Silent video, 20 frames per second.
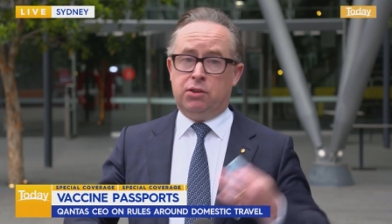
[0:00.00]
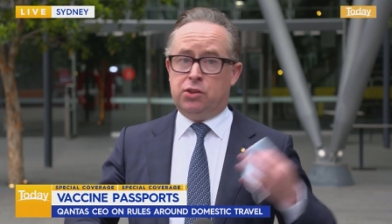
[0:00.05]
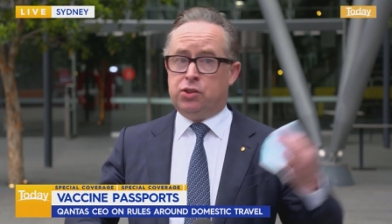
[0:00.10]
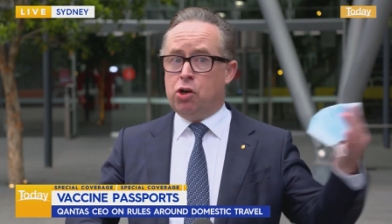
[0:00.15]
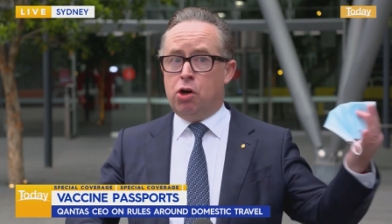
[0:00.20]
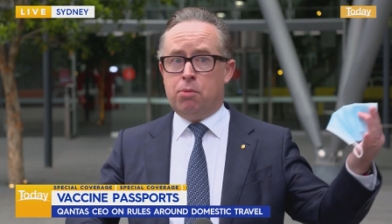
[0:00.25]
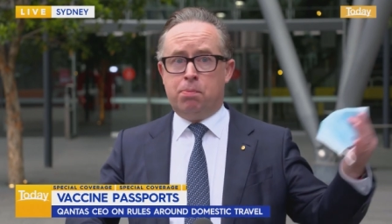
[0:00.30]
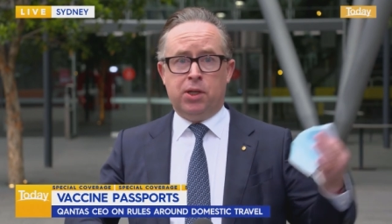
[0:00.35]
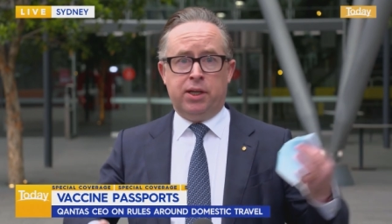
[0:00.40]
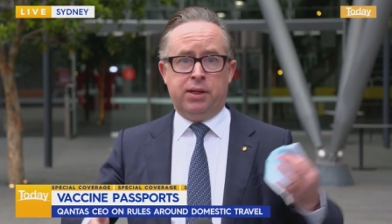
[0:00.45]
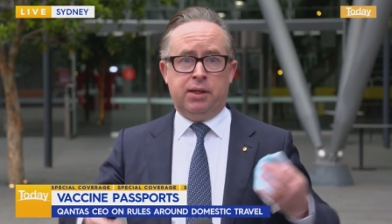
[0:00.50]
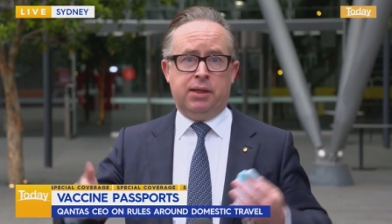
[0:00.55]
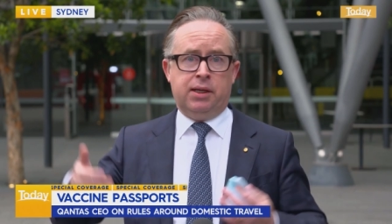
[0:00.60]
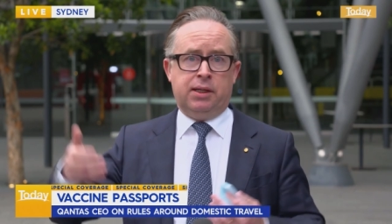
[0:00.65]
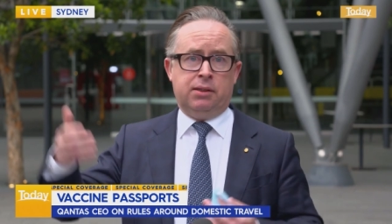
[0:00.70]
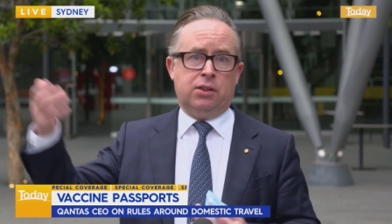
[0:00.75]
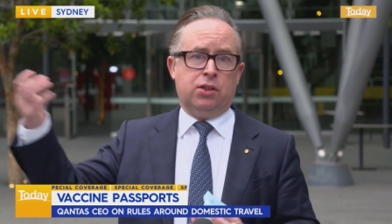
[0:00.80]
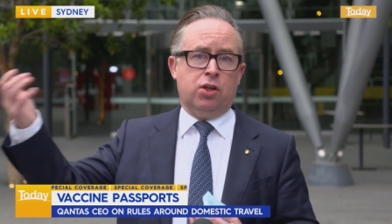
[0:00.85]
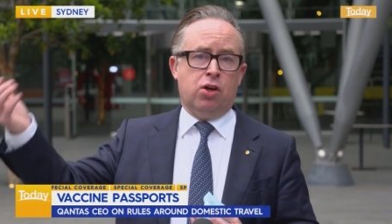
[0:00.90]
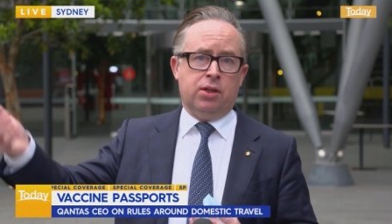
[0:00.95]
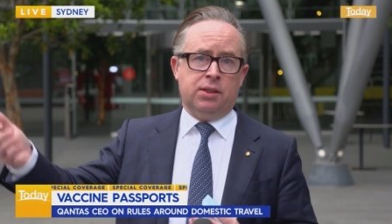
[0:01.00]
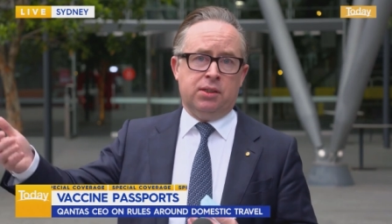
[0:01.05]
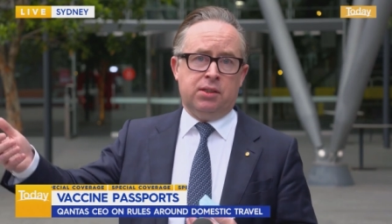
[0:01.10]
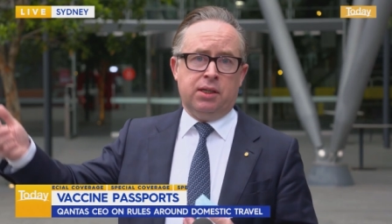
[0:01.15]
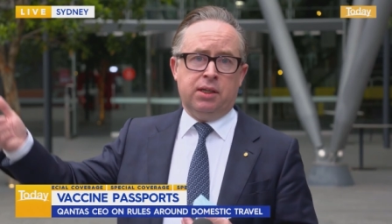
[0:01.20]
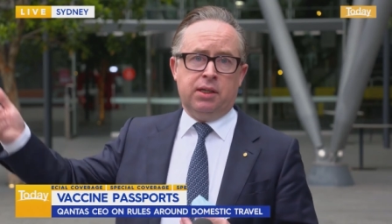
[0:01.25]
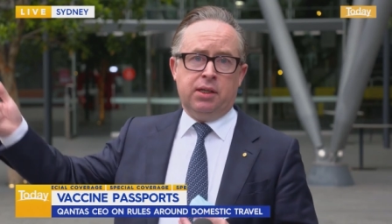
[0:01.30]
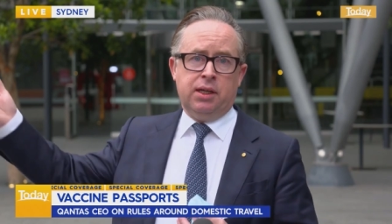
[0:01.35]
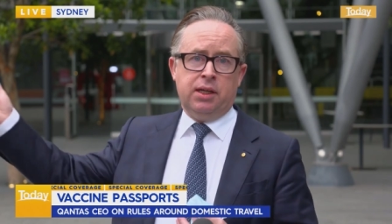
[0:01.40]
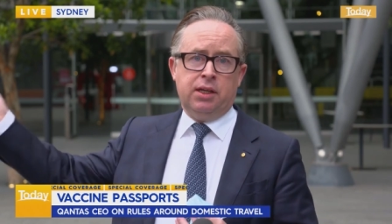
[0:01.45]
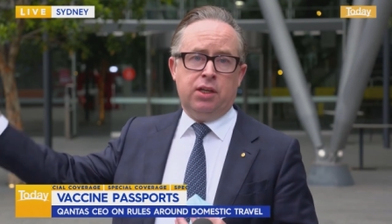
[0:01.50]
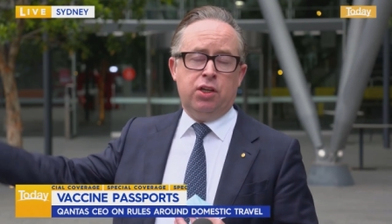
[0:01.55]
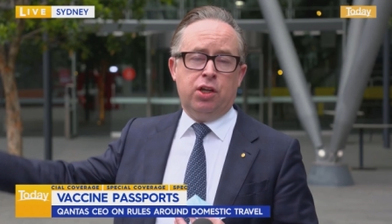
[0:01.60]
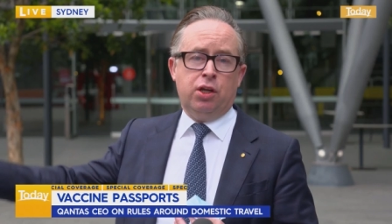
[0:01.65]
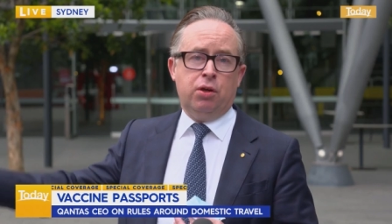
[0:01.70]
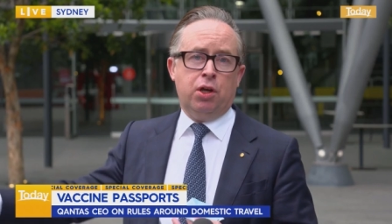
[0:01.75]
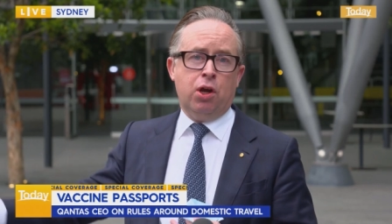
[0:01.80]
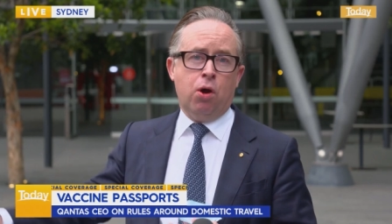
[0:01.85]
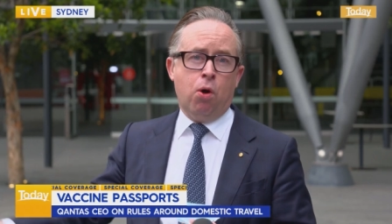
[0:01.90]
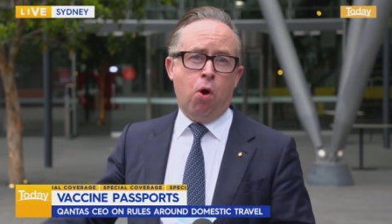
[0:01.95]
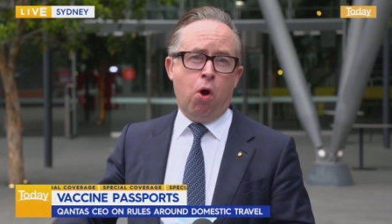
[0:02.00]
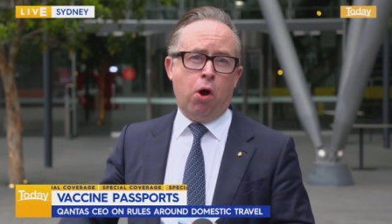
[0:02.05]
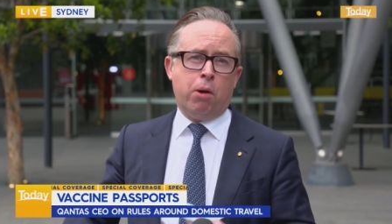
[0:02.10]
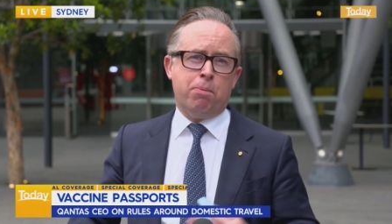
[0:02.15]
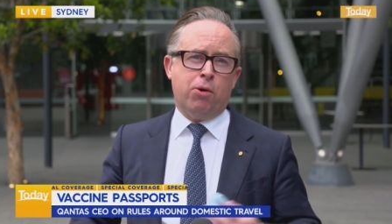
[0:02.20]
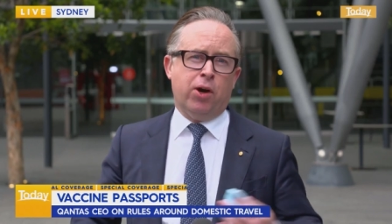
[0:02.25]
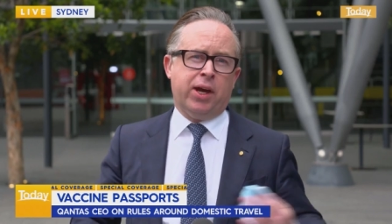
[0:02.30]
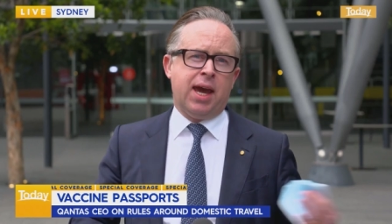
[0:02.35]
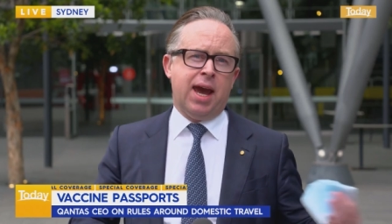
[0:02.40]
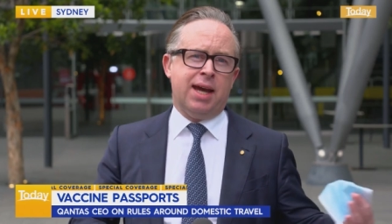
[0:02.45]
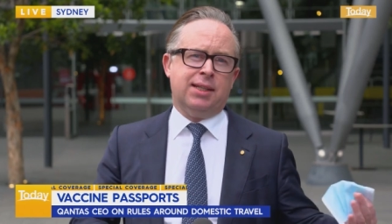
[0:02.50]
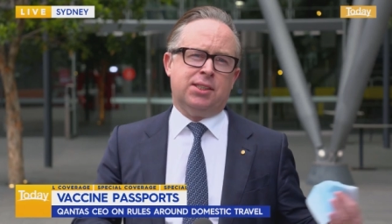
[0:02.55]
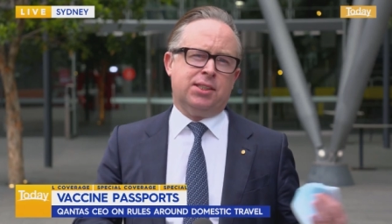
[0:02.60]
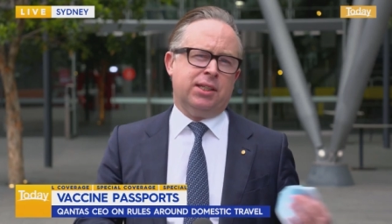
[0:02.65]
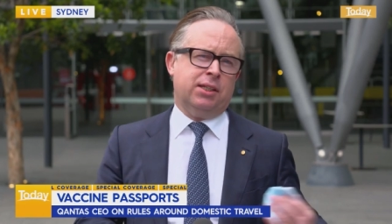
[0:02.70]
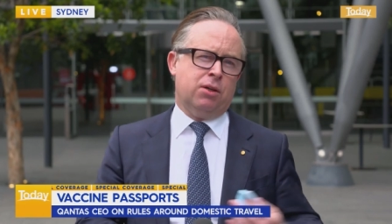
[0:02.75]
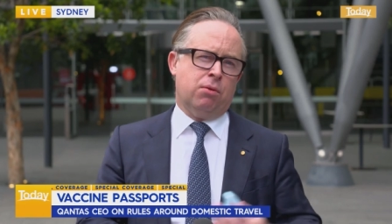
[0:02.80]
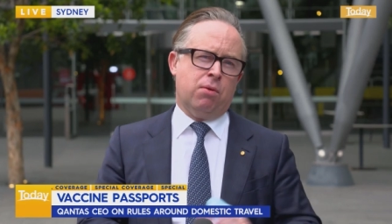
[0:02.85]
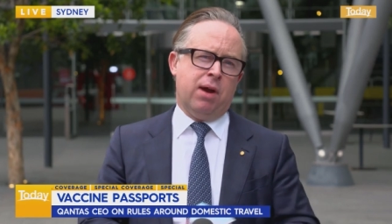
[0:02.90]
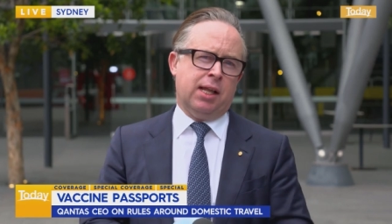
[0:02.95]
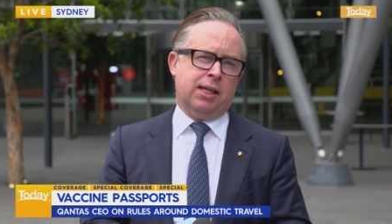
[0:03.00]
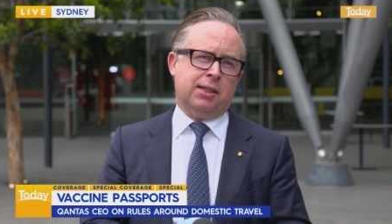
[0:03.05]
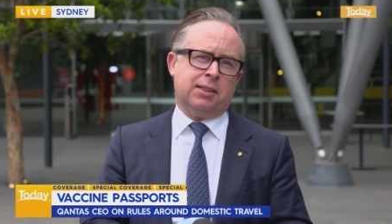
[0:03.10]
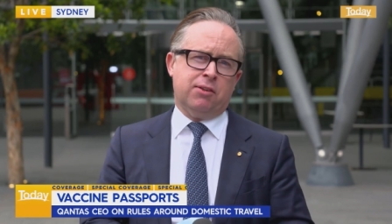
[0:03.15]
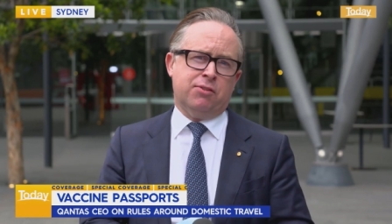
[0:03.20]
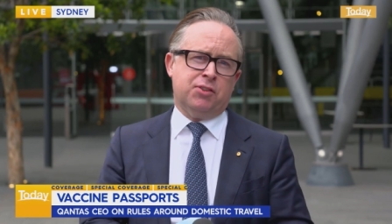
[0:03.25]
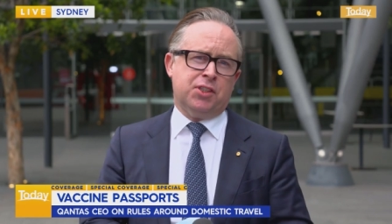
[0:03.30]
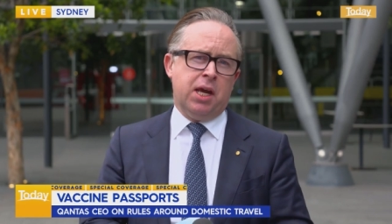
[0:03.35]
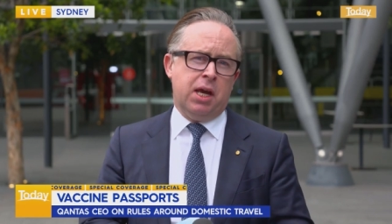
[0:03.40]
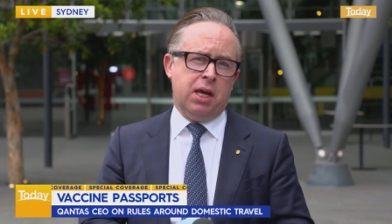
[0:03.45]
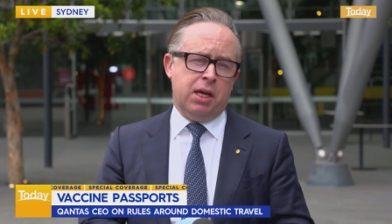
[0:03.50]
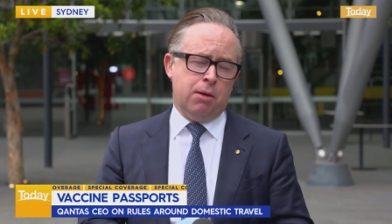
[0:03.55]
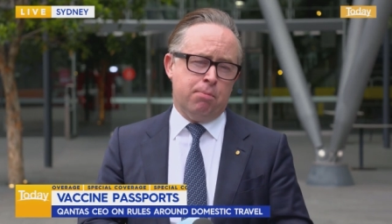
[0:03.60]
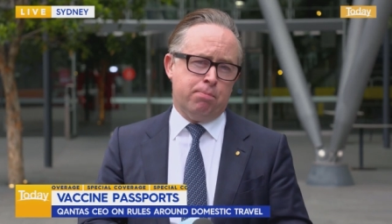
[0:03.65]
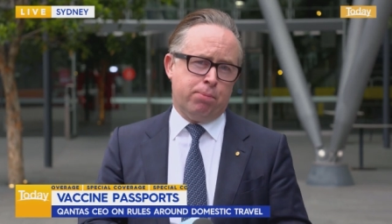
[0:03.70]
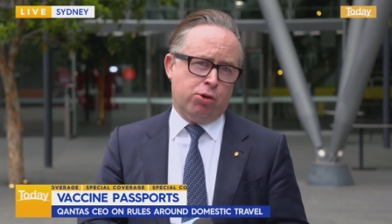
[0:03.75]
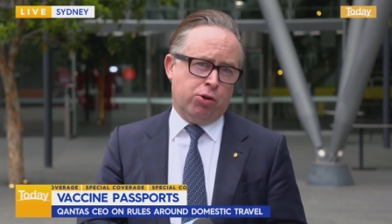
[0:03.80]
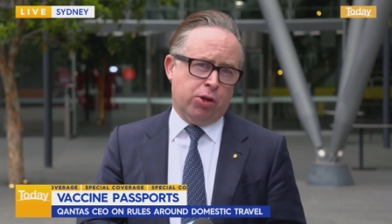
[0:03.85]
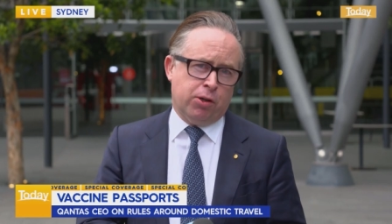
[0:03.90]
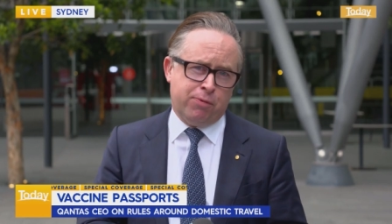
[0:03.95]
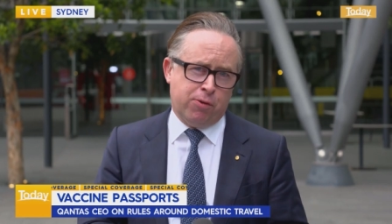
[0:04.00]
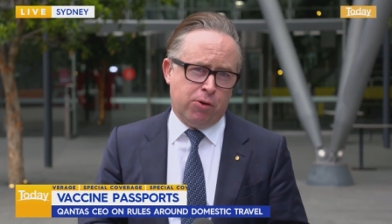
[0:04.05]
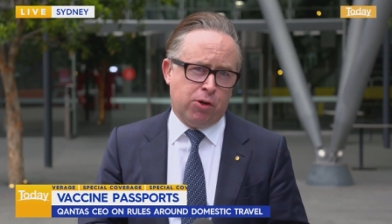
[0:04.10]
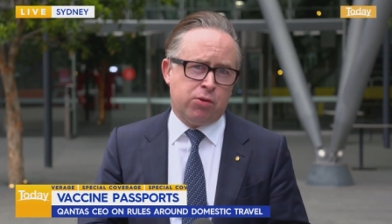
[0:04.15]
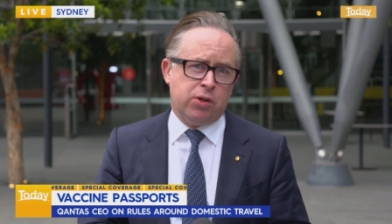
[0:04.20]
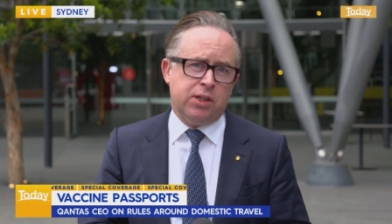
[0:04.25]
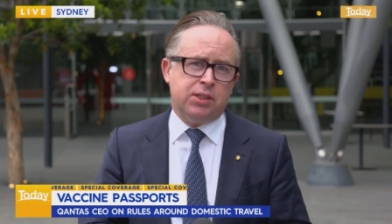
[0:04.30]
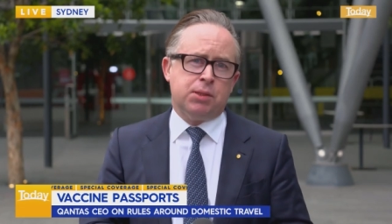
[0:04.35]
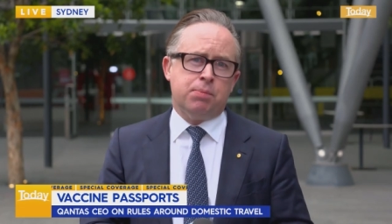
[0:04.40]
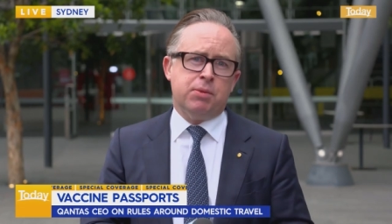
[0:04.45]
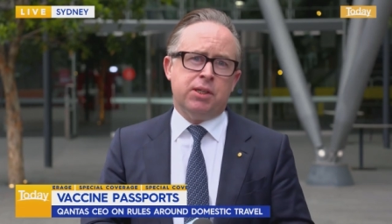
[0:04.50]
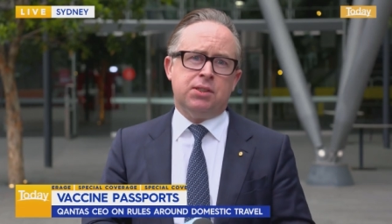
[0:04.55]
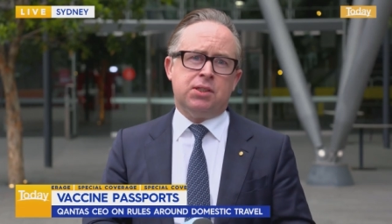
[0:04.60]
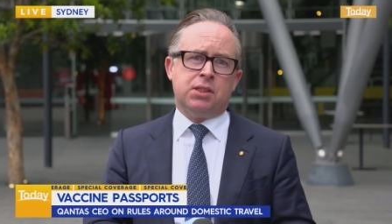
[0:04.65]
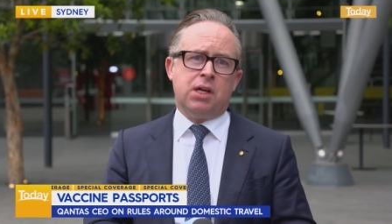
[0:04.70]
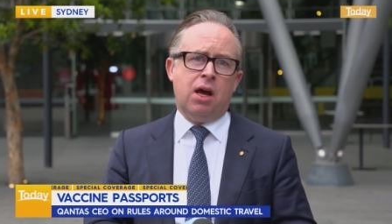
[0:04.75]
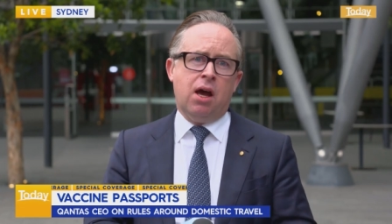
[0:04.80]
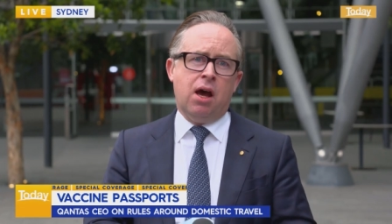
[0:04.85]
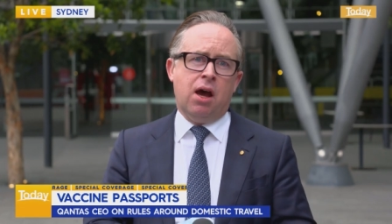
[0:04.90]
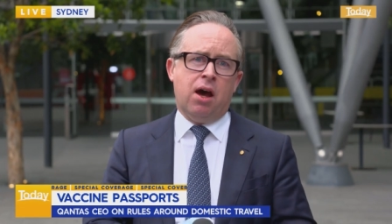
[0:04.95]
Dublin, in London, in New York, but can't see their relatives in Perth for Christmas?